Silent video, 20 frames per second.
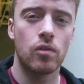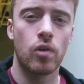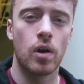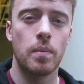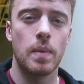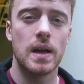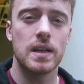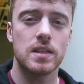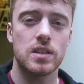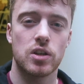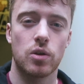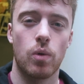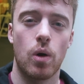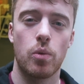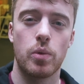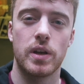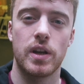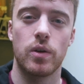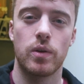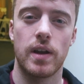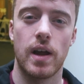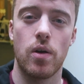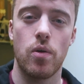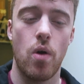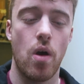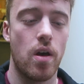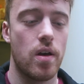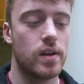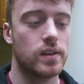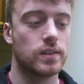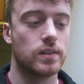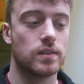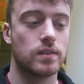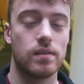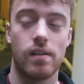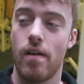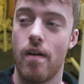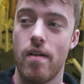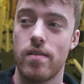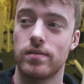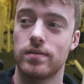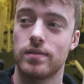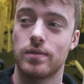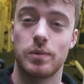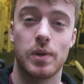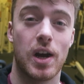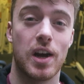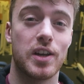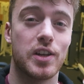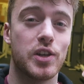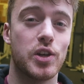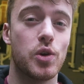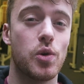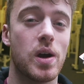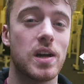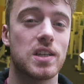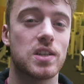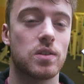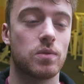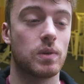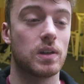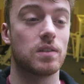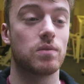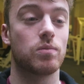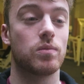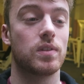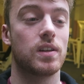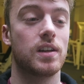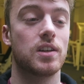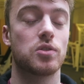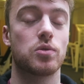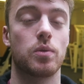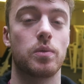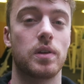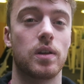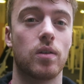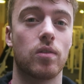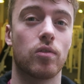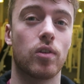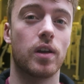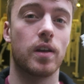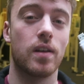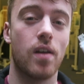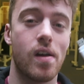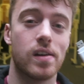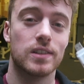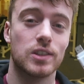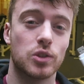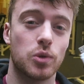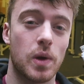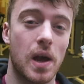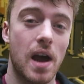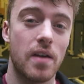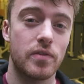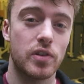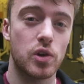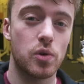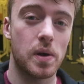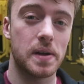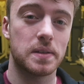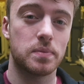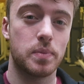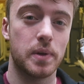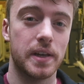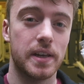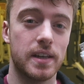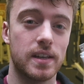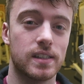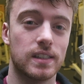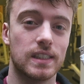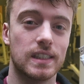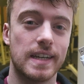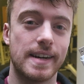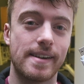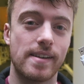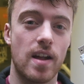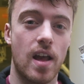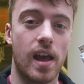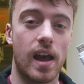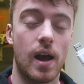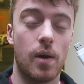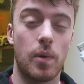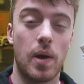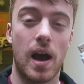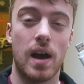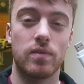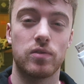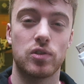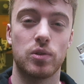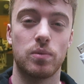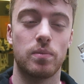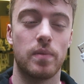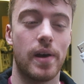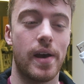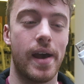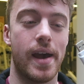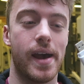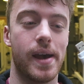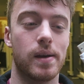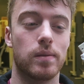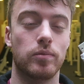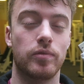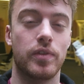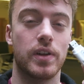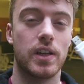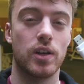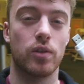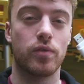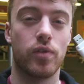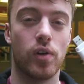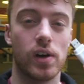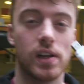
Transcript: Right, man, so what we do now, we got a US, well, here's what we do, right. So we have a USB, and we have some um, video